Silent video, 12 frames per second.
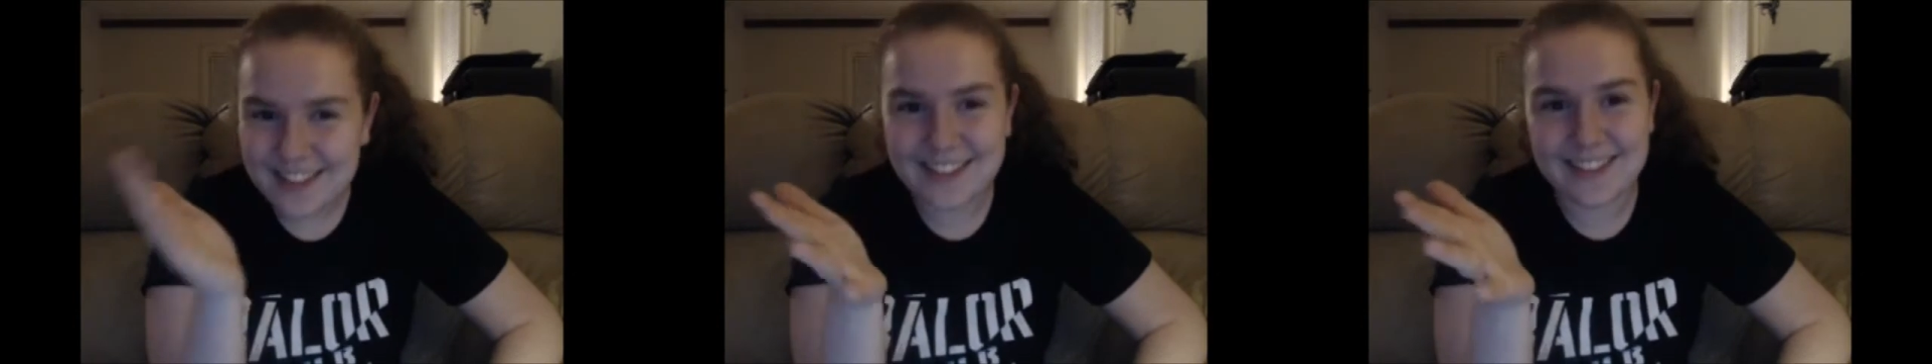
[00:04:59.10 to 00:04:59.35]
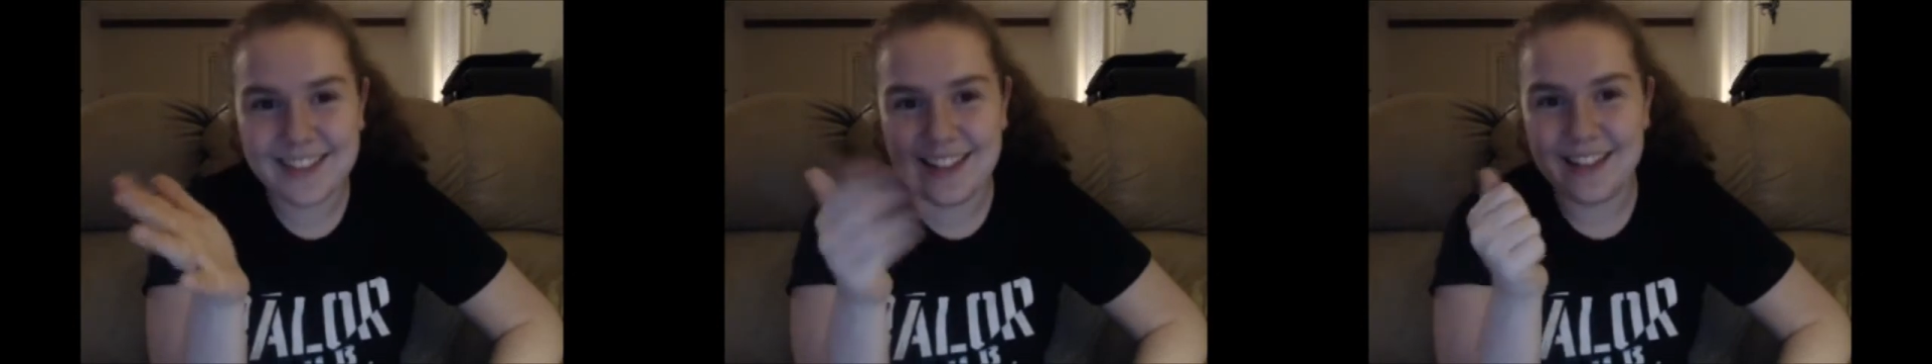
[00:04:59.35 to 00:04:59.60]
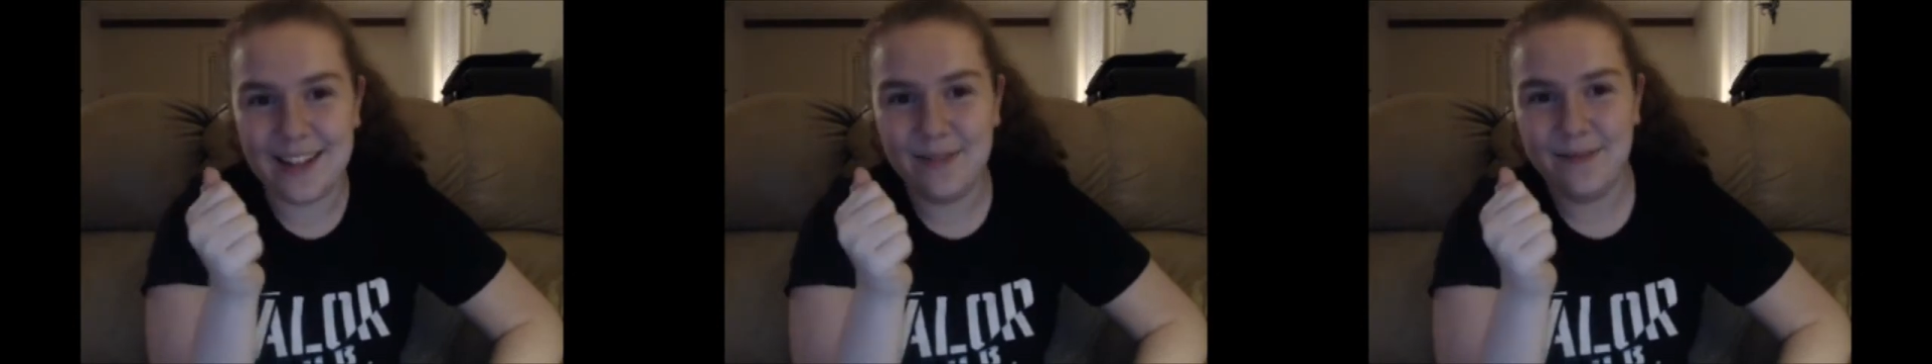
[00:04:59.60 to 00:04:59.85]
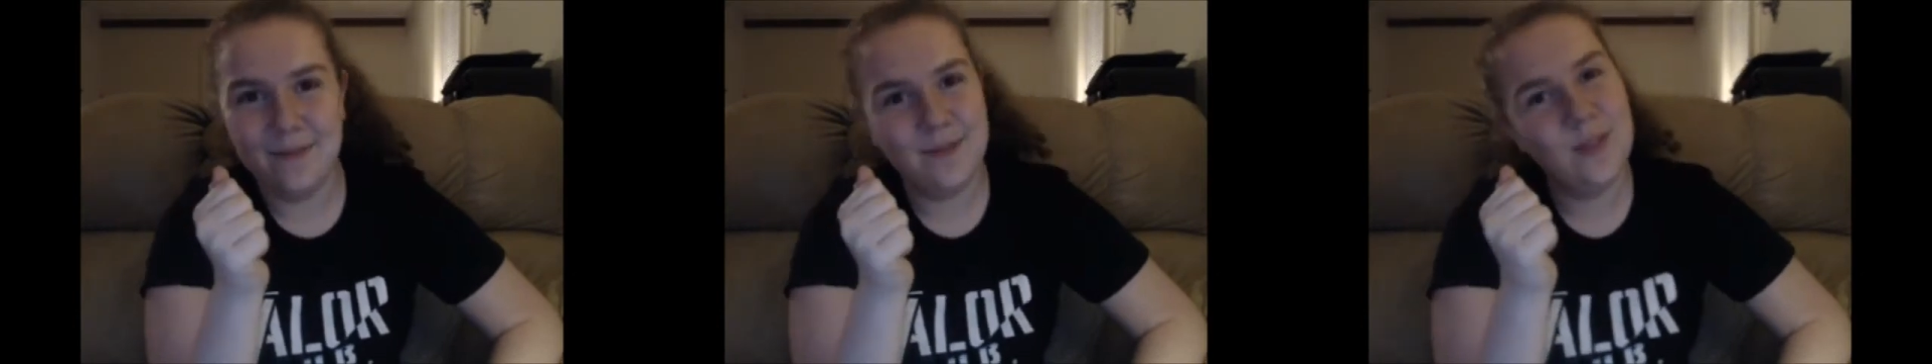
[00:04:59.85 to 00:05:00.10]
Cena.
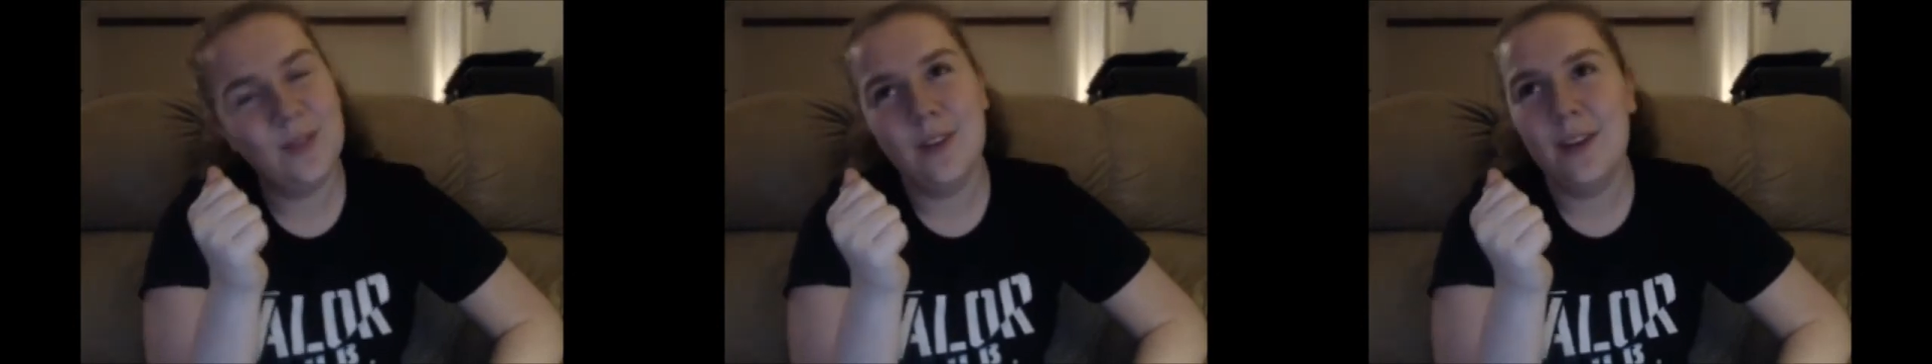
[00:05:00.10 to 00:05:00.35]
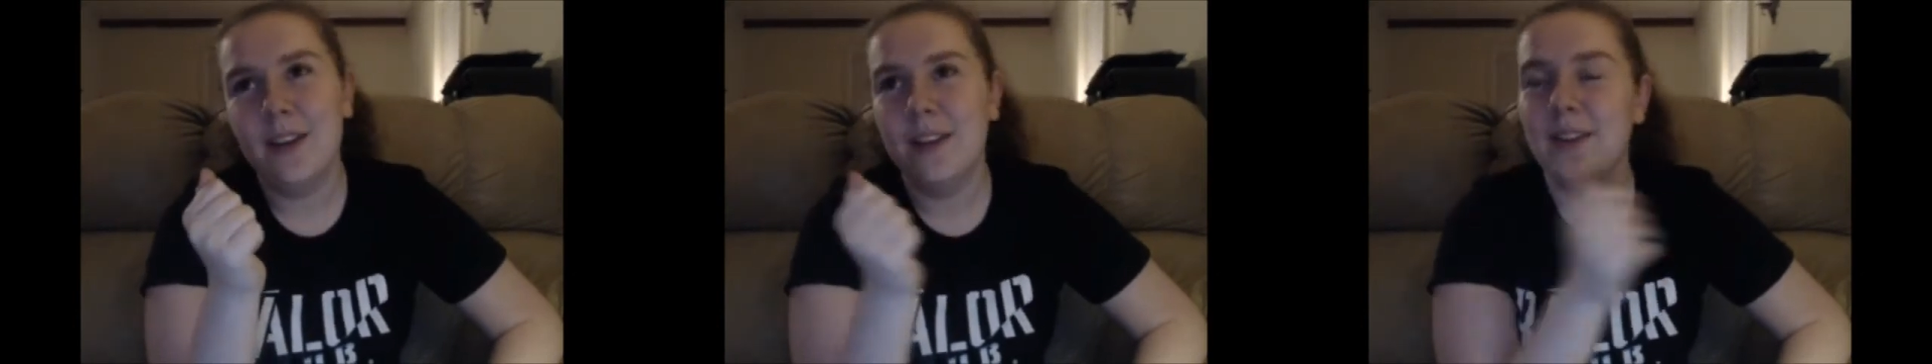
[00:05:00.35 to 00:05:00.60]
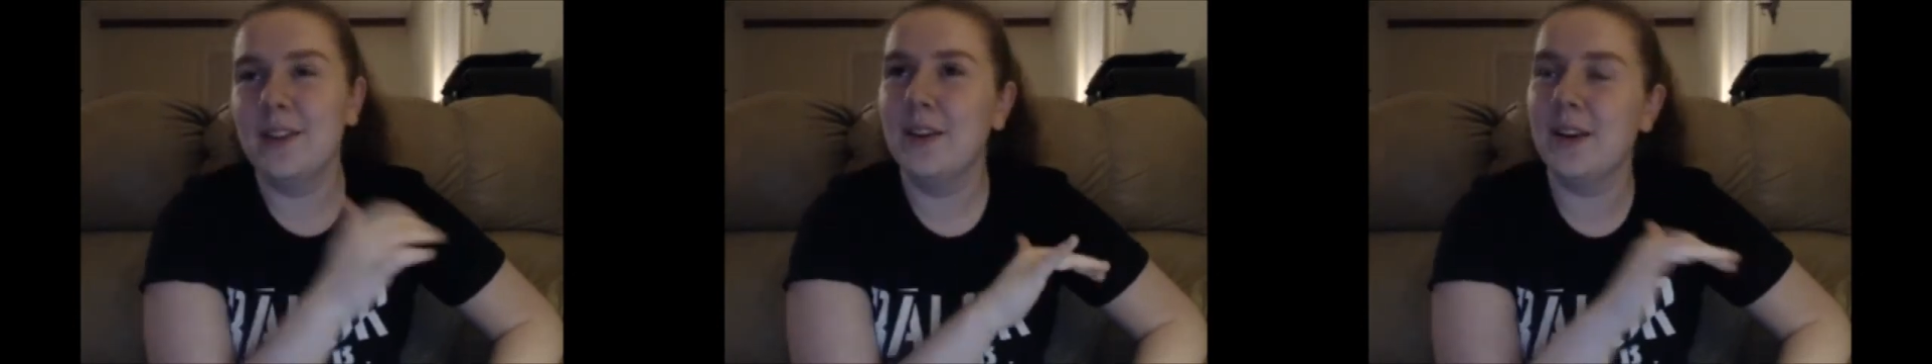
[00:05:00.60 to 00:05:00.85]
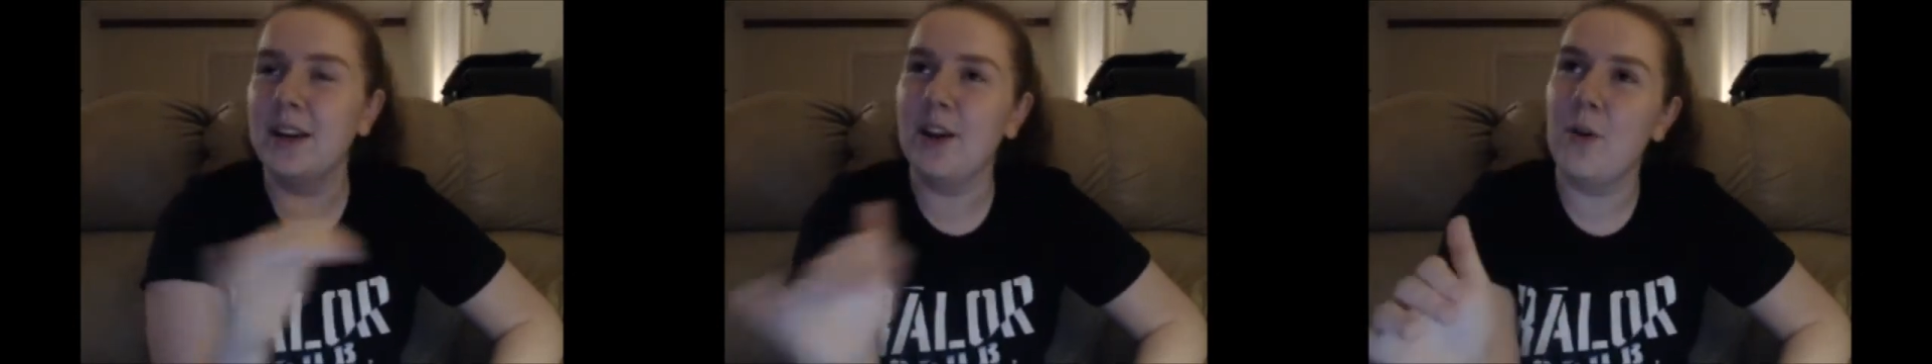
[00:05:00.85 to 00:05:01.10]
They're
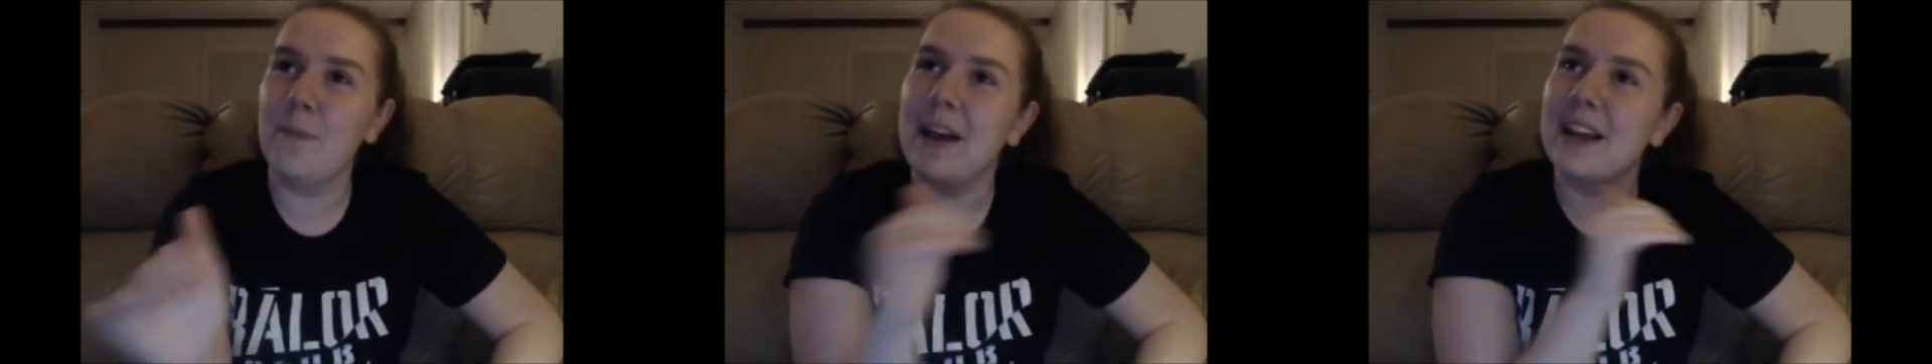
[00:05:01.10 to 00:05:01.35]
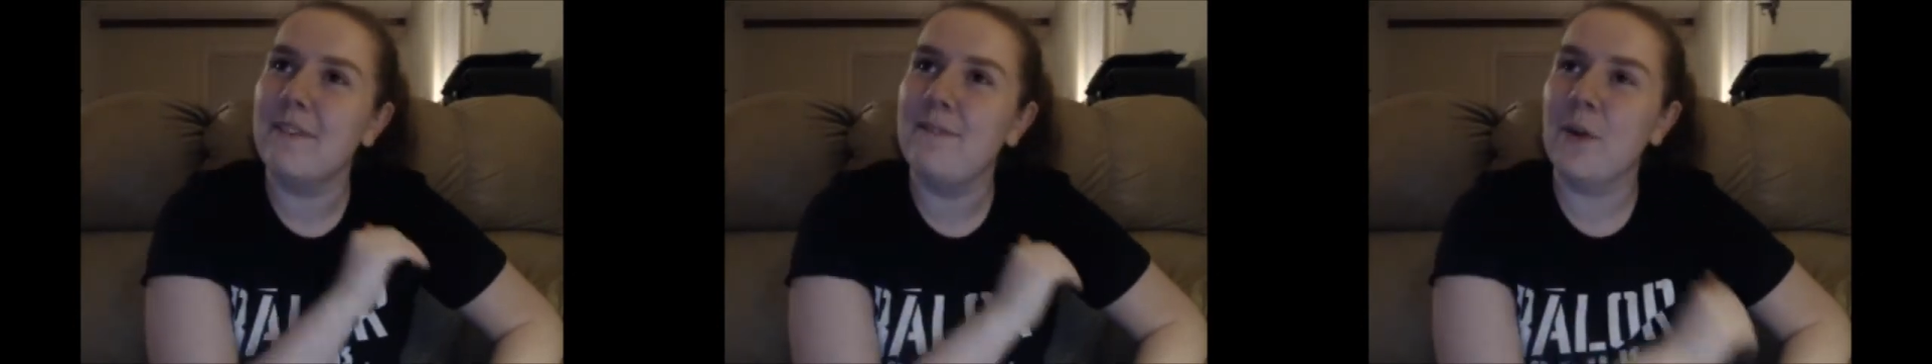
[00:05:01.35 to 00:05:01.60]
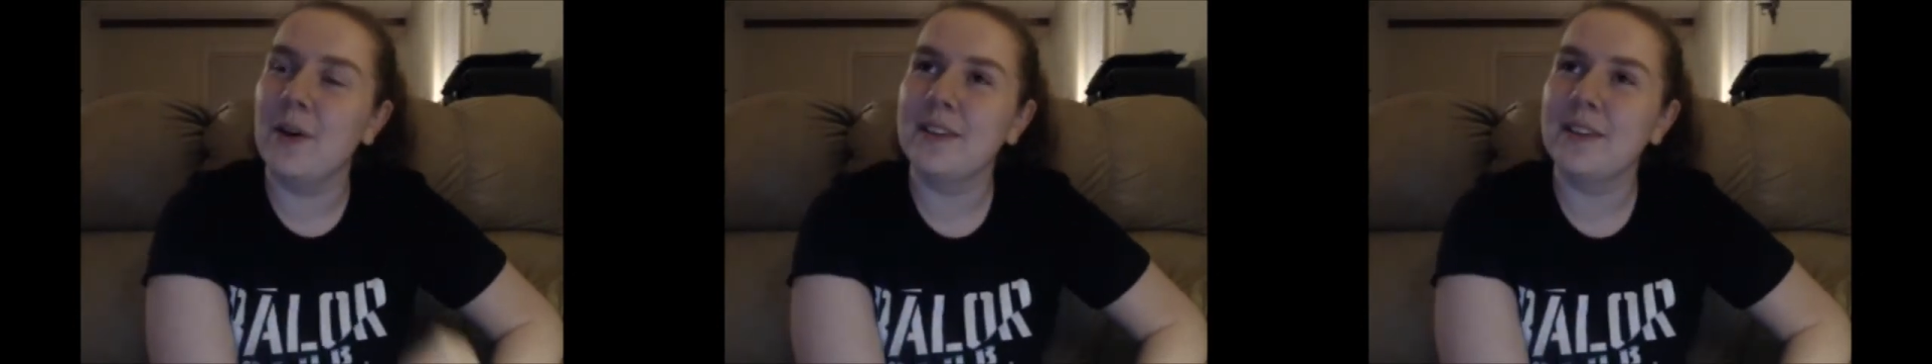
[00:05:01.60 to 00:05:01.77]
gonna go back and forth.